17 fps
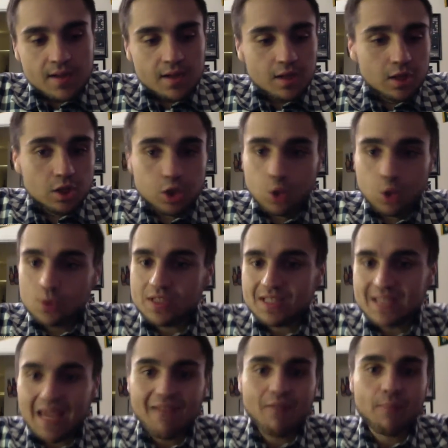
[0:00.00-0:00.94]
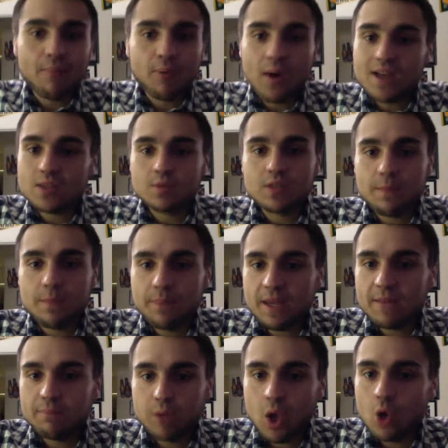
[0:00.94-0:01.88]
losing David Price was a
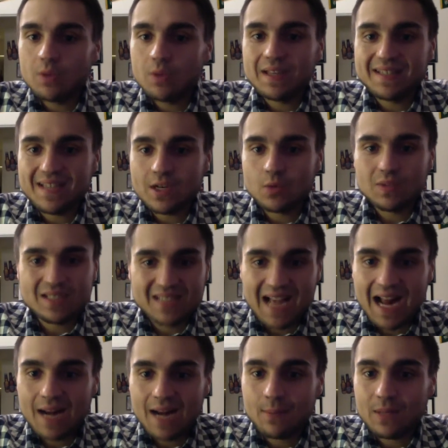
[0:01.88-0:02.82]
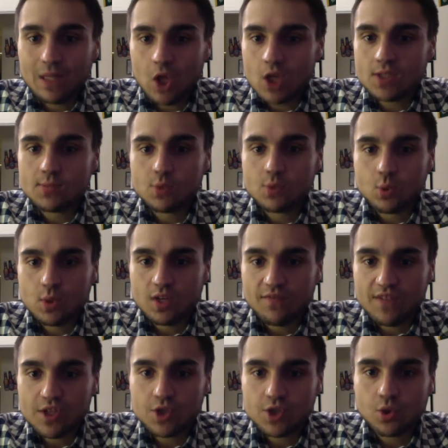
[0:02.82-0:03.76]
big blow, and they didn't re-sign him. They lost him to a
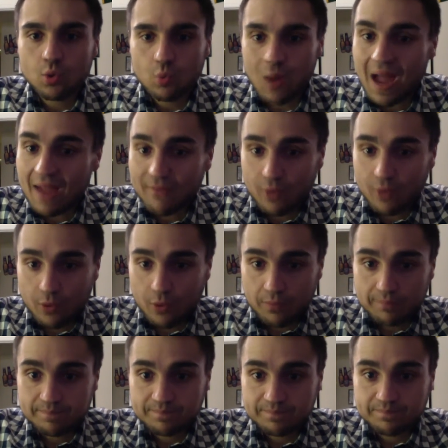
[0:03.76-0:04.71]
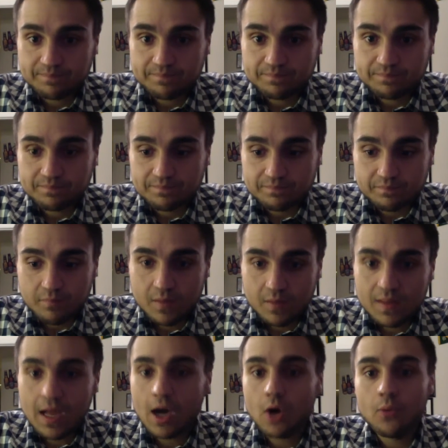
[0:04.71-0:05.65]
divisional rival.
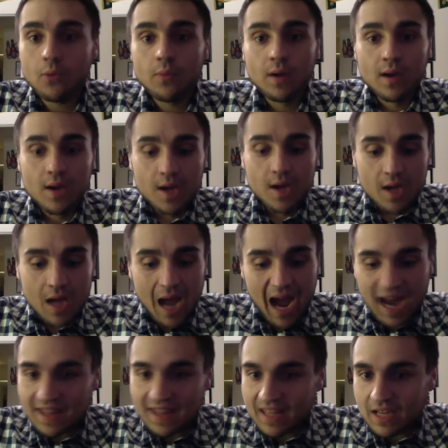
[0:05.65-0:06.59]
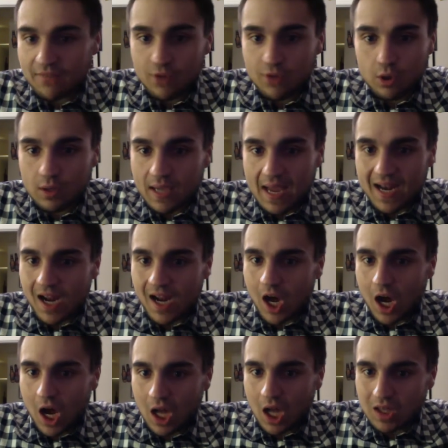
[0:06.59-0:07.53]
Now, I think if you look at
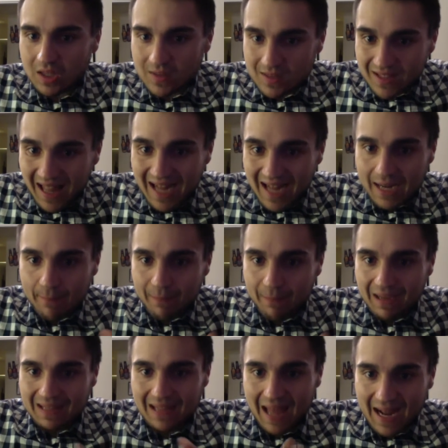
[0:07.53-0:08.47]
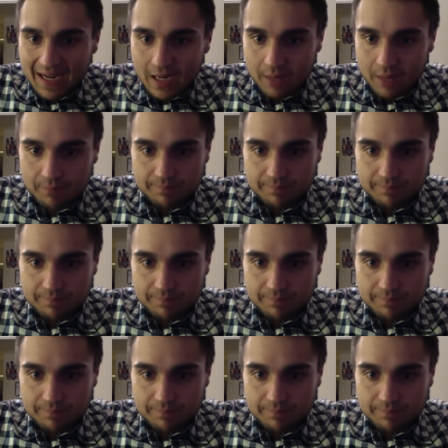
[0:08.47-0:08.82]
lineup by lineup,